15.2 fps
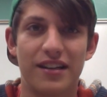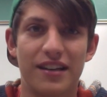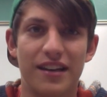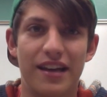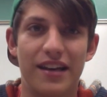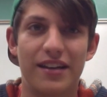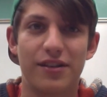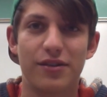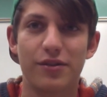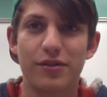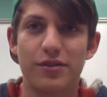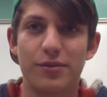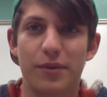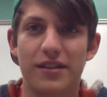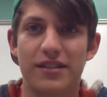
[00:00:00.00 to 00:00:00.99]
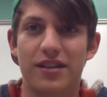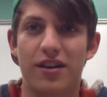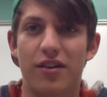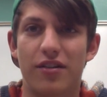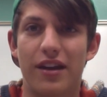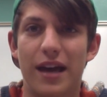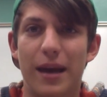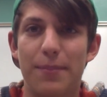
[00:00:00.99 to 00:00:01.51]
It includes what is
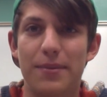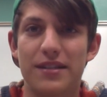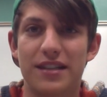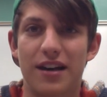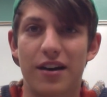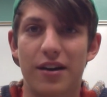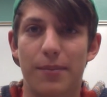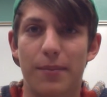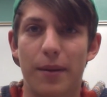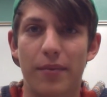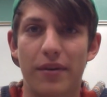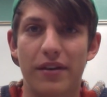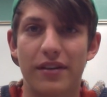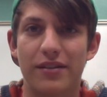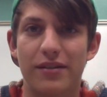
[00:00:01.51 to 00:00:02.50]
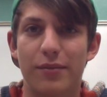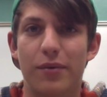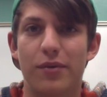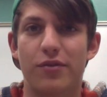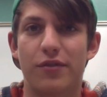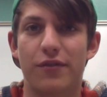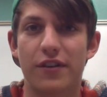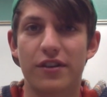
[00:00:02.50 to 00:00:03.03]
called episodic memory, which
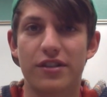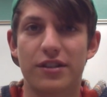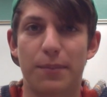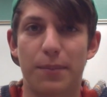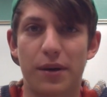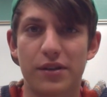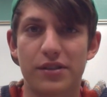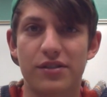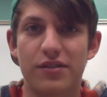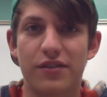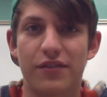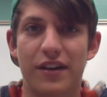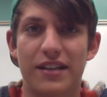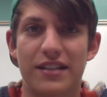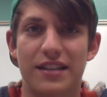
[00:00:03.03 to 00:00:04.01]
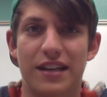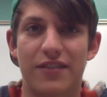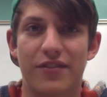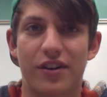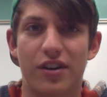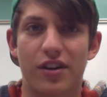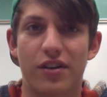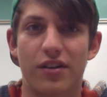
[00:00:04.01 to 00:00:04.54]
refers to personal events that have
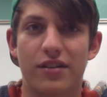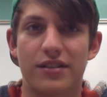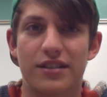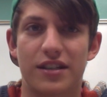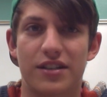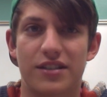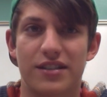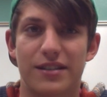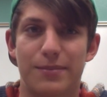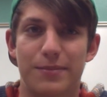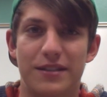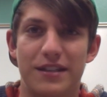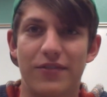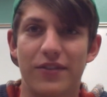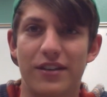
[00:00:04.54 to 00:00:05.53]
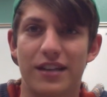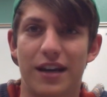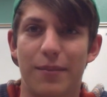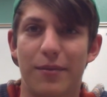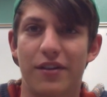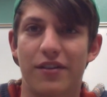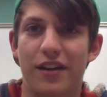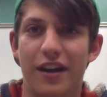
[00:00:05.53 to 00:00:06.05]
occurred such as a specific time
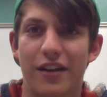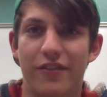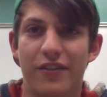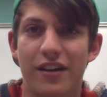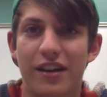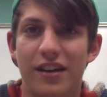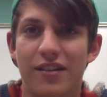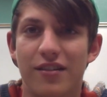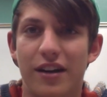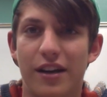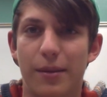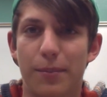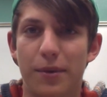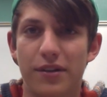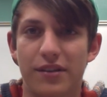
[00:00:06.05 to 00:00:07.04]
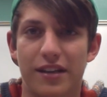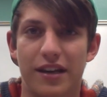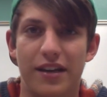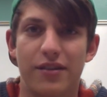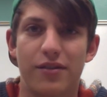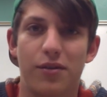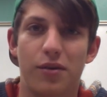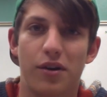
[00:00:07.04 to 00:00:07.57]
in your life, like a birthday
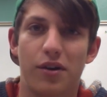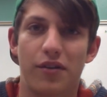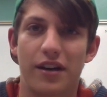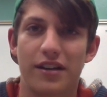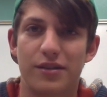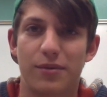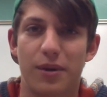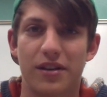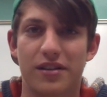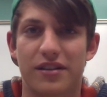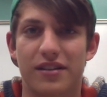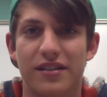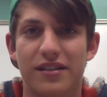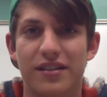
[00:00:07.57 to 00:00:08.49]
or a graduation.